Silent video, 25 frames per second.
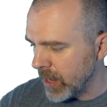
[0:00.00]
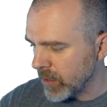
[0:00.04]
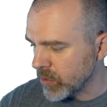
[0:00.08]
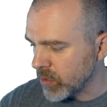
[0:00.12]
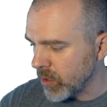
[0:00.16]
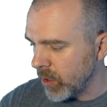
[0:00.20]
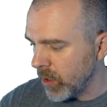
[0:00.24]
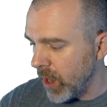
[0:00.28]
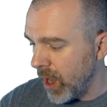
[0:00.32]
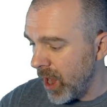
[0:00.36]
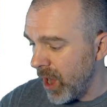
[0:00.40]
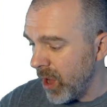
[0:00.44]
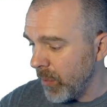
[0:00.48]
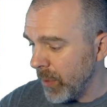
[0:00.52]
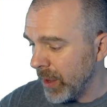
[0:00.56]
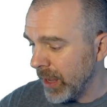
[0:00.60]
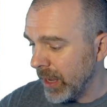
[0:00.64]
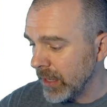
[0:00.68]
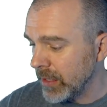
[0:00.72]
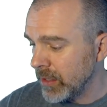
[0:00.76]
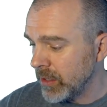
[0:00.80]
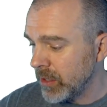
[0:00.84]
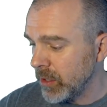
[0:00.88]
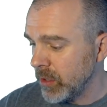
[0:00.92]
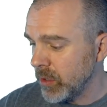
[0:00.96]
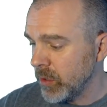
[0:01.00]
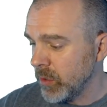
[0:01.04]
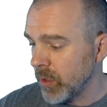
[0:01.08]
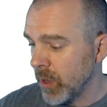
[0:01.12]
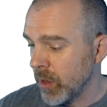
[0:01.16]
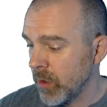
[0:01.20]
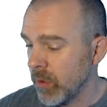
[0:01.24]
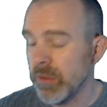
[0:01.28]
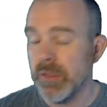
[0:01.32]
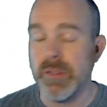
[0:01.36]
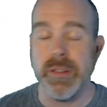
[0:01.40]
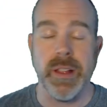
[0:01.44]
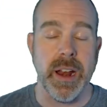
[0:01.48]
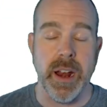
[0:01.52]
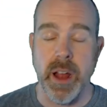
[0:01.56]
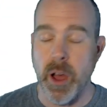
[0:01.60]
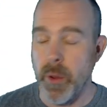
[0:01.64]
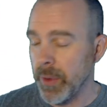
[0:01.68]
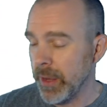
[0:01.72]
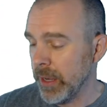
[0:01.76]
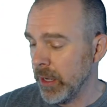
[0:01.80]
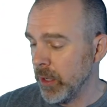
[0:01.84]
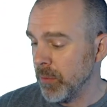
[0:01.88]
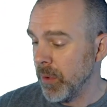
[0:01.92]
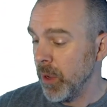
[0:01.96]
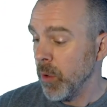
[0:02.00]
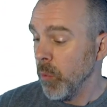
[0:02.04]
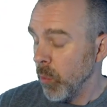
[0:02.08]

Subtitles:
So all we can do, or not all we can do,